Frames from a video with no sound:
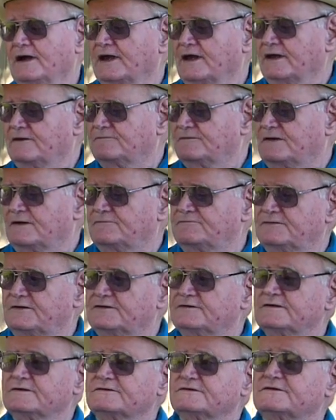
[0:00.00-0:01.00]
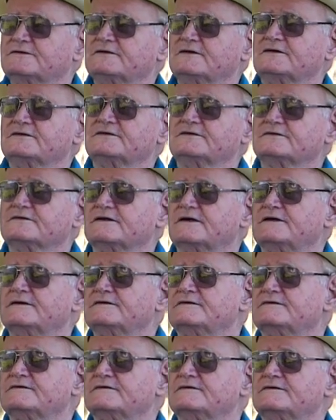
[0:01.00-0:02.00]
even if you just touch
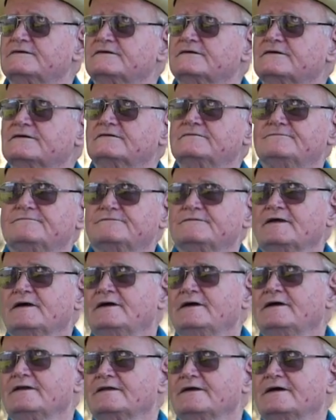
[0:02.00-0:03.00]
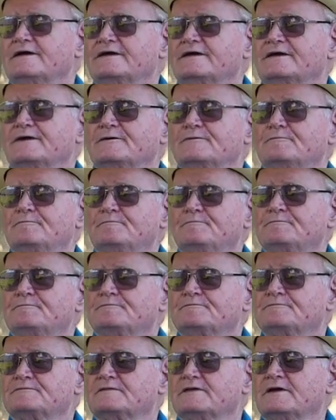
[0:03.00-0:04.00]
things. Thank you.
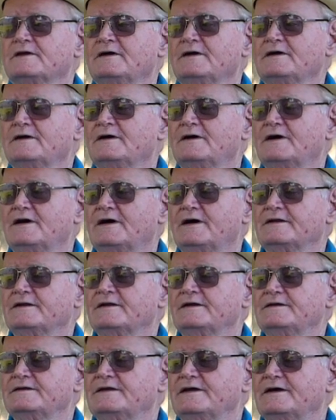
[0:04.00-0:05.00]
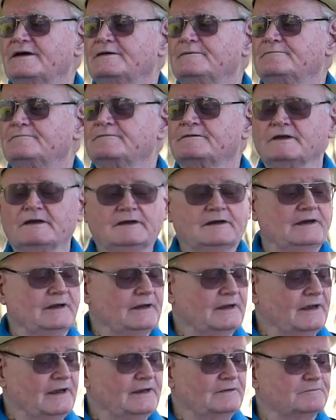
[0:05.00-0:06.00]
I need that.
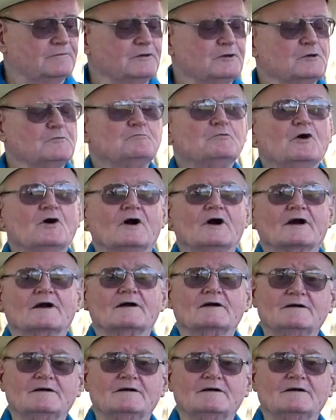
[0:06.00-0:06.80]
Even the book.